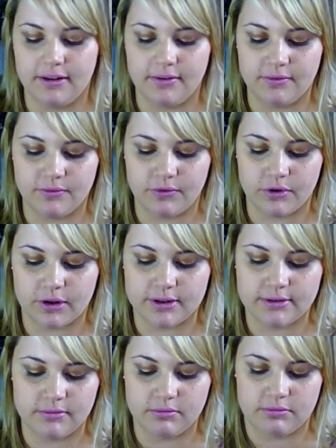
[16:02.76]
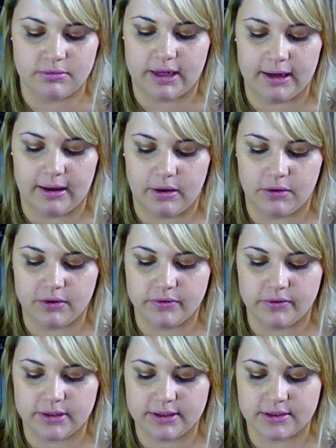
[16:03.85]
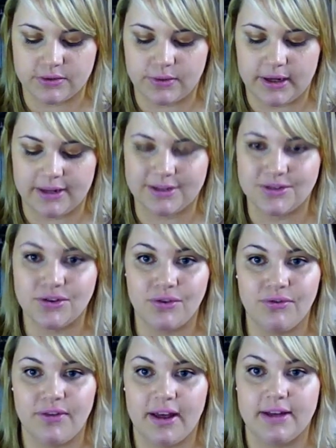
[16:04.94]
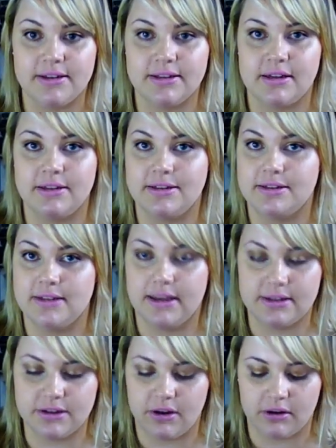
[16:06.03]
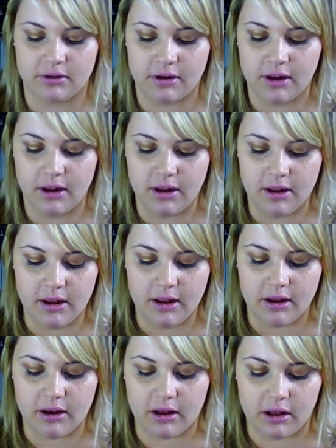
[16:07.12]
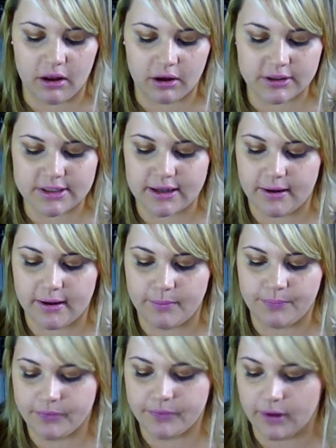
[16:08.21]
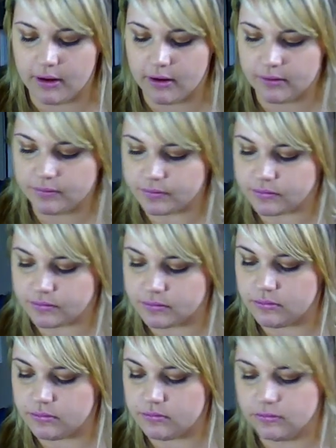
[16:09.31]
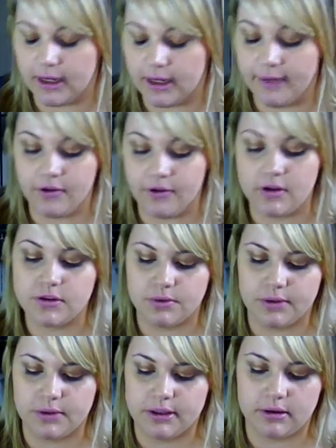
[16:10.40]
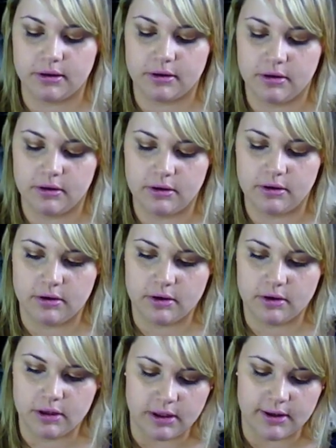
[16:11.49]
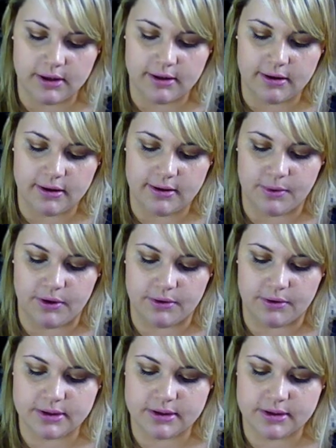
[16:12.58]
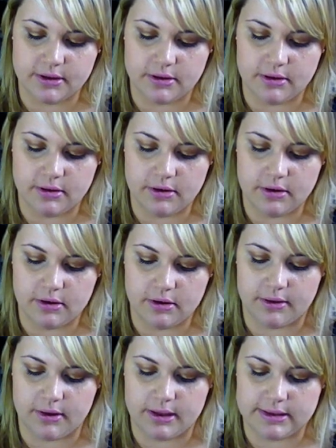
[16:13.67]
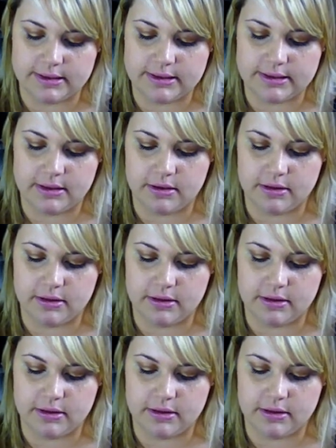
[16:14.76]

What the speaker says: even for a night out. This is great, and it's so fast and it stays on a long time. I've also written a post on this,